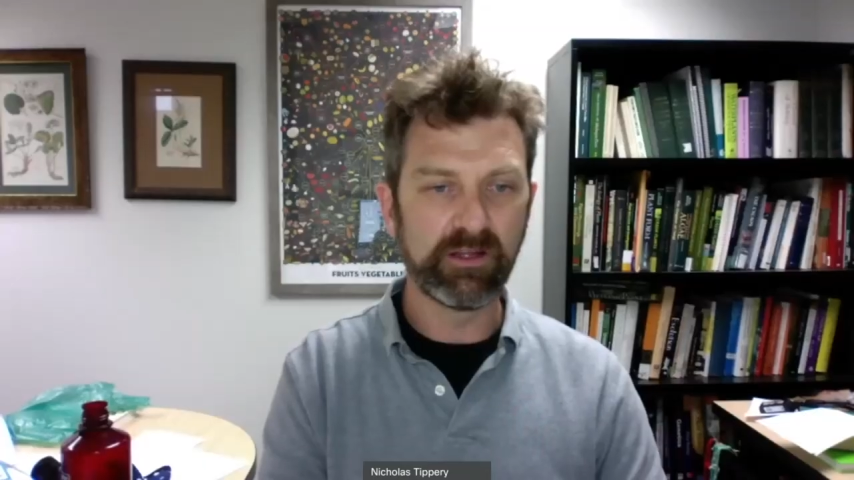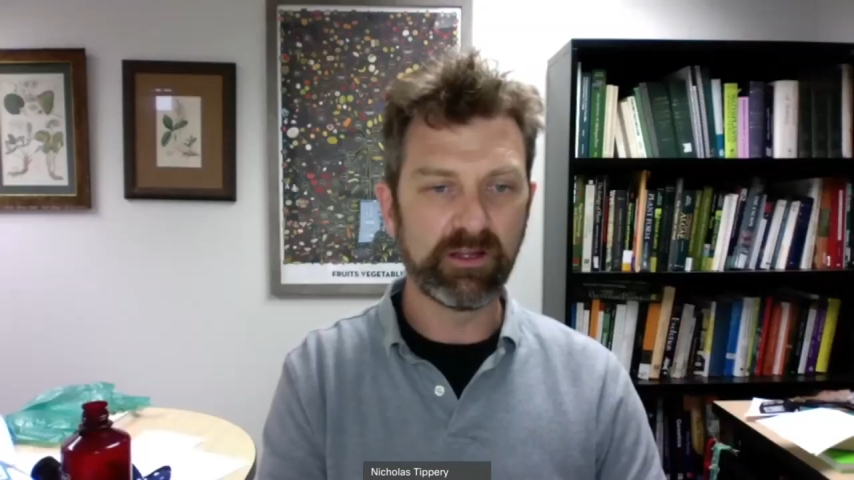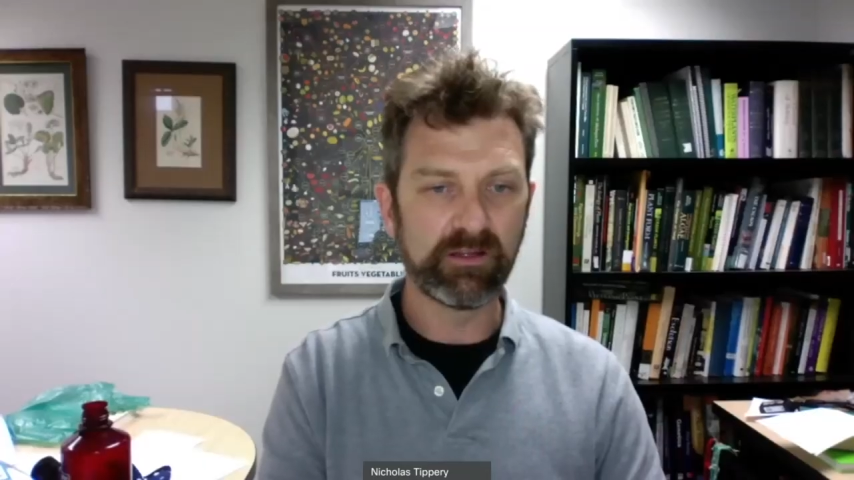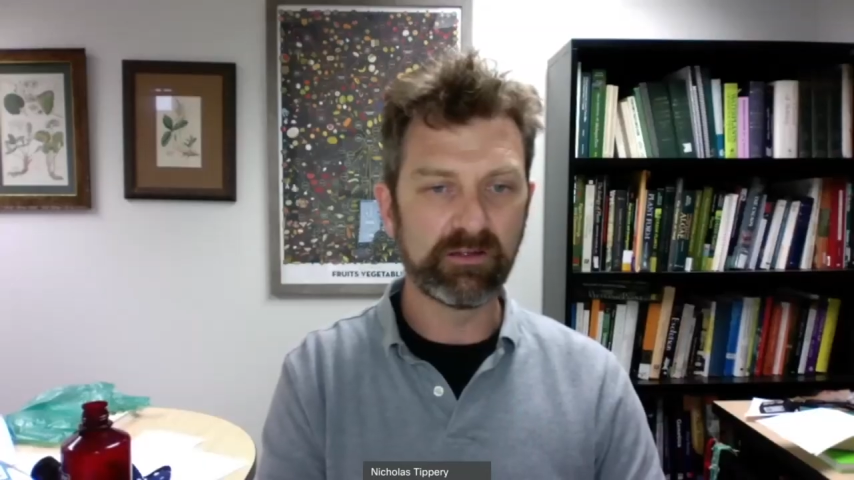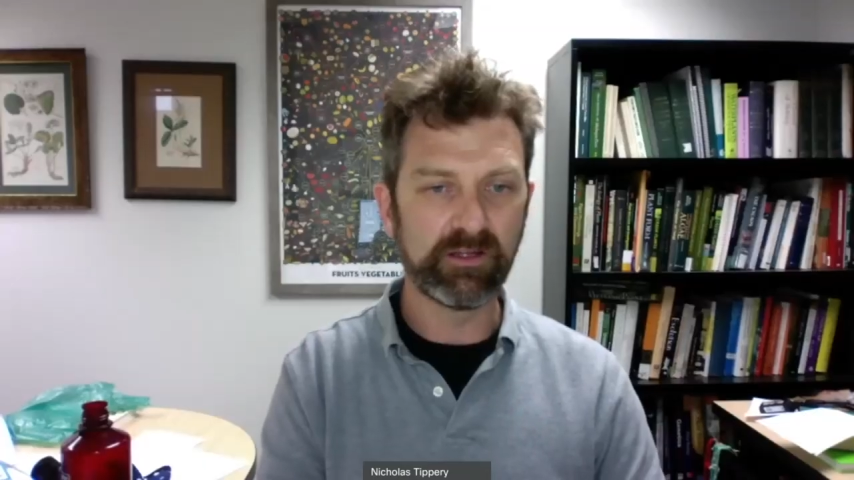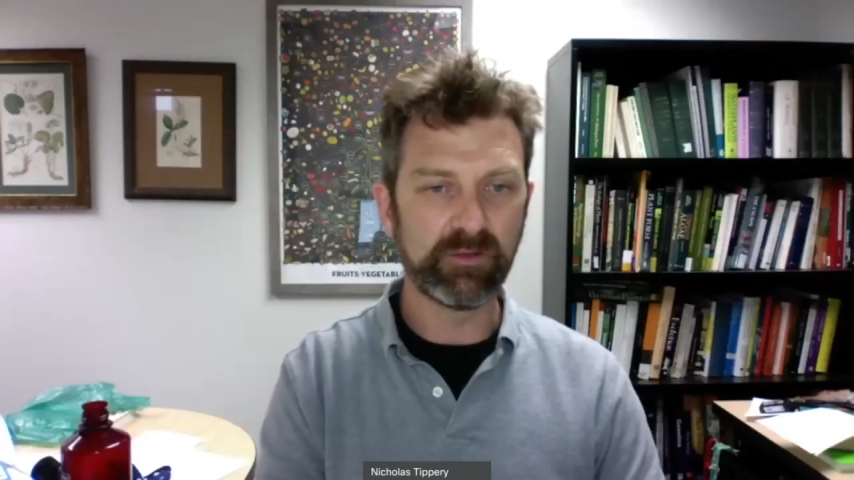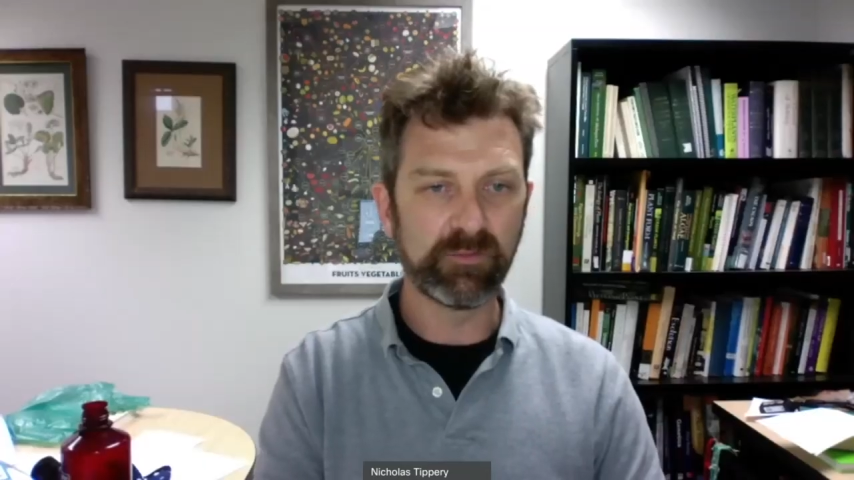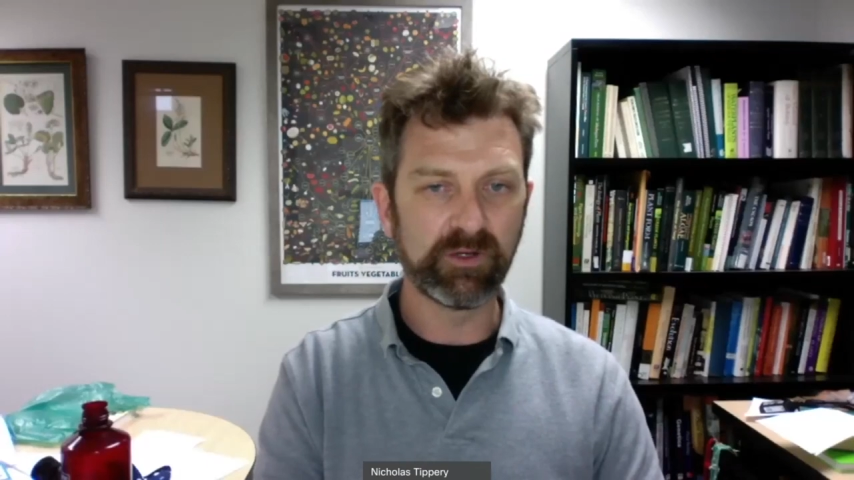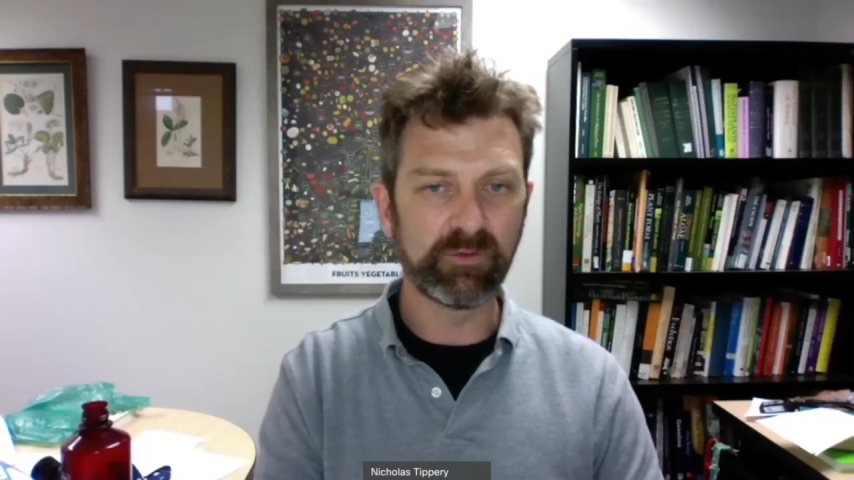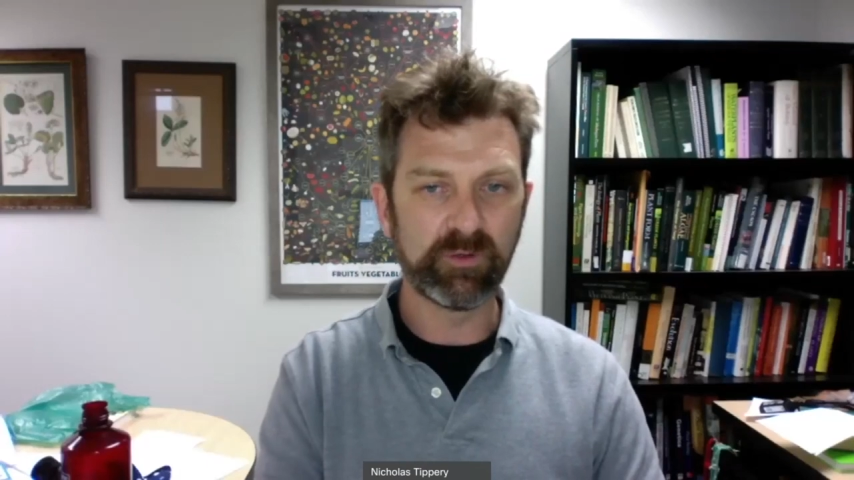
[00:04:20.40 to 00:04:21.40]
and
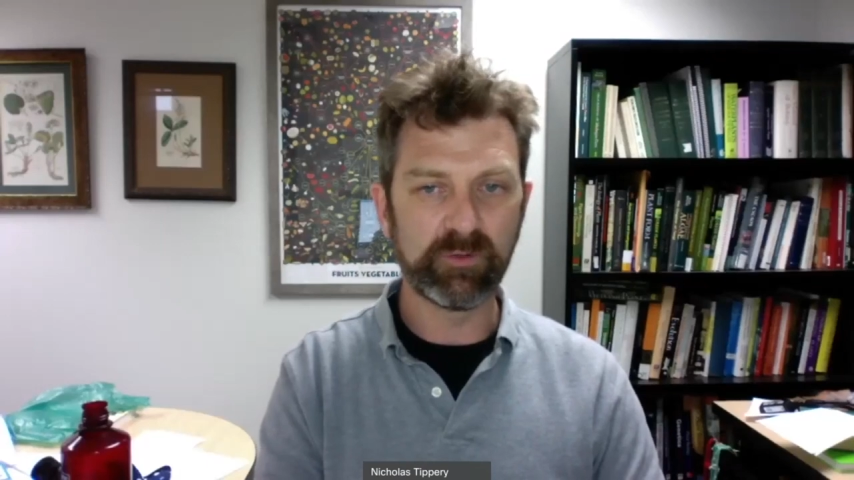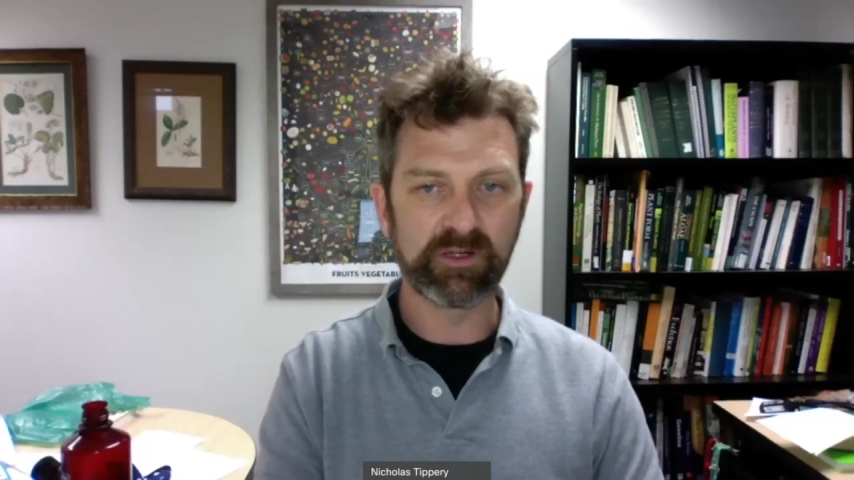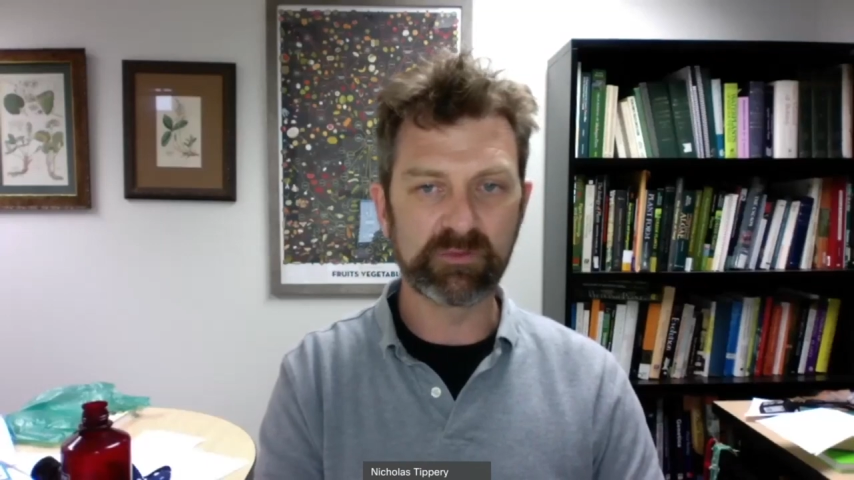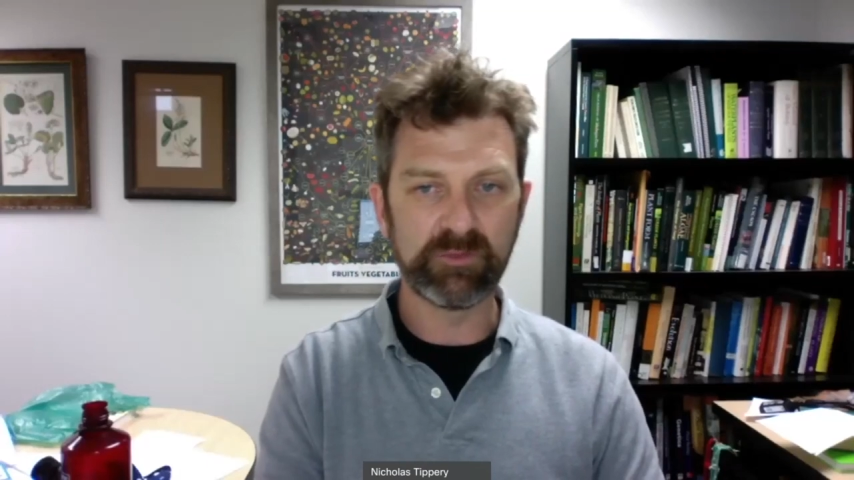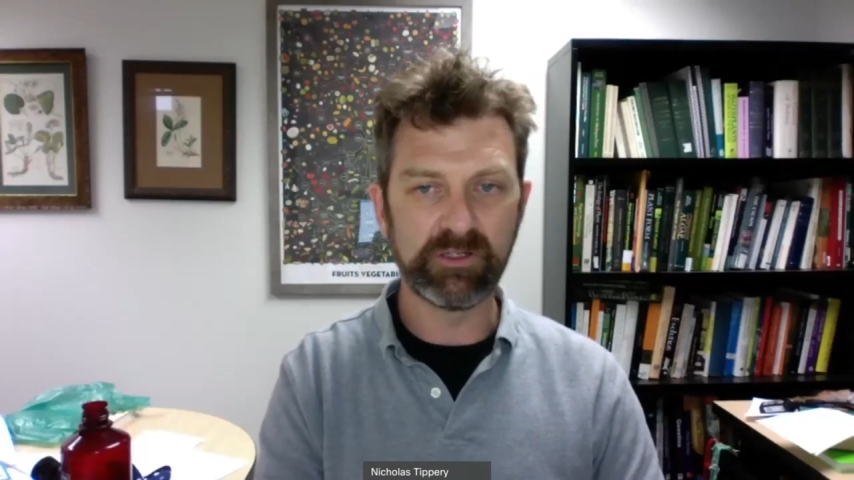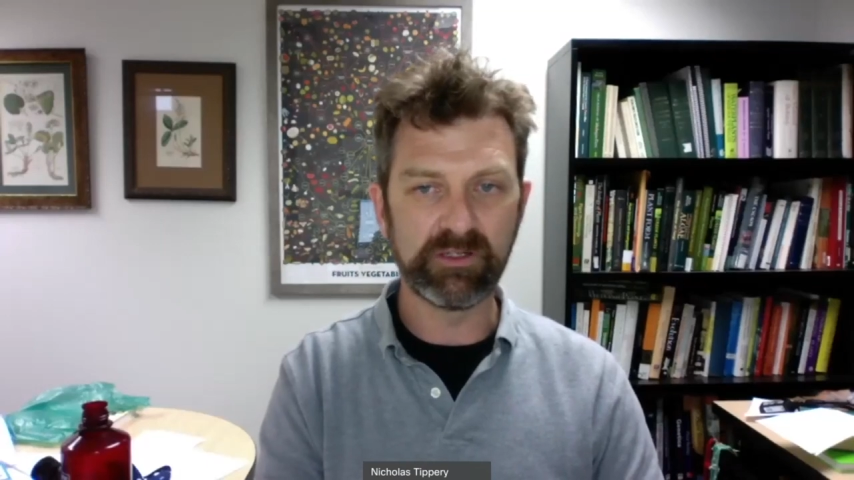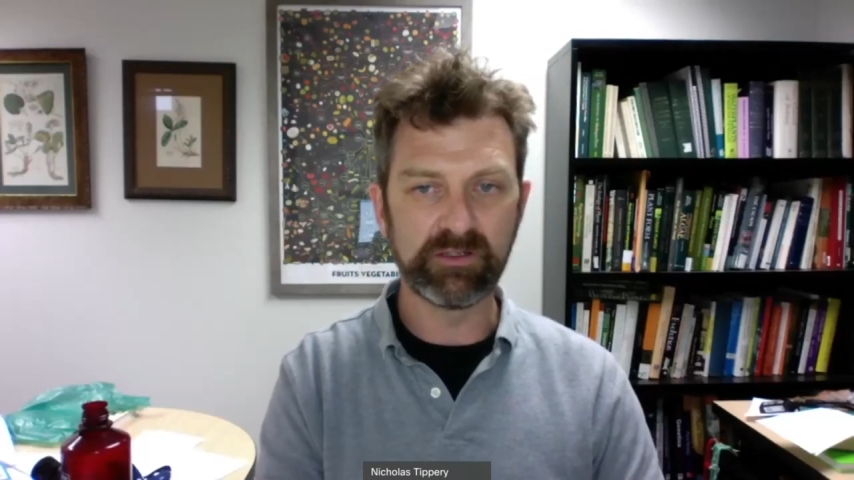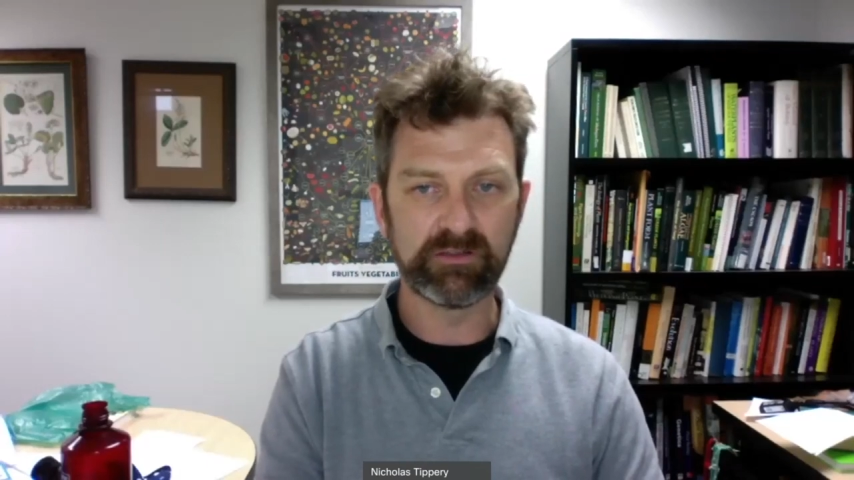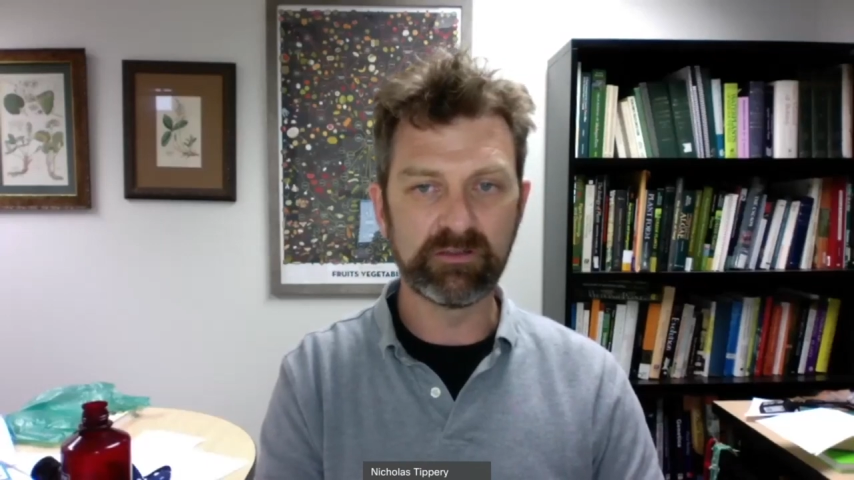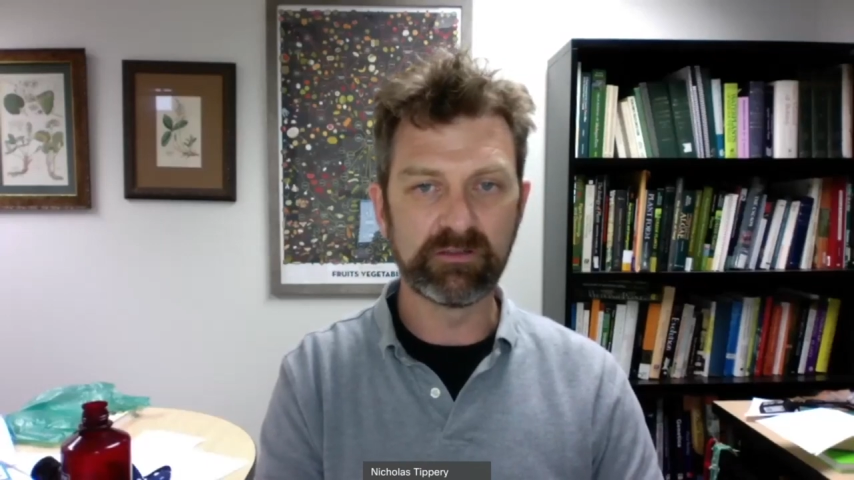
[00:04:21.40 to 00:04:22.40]
end my WebEx meeting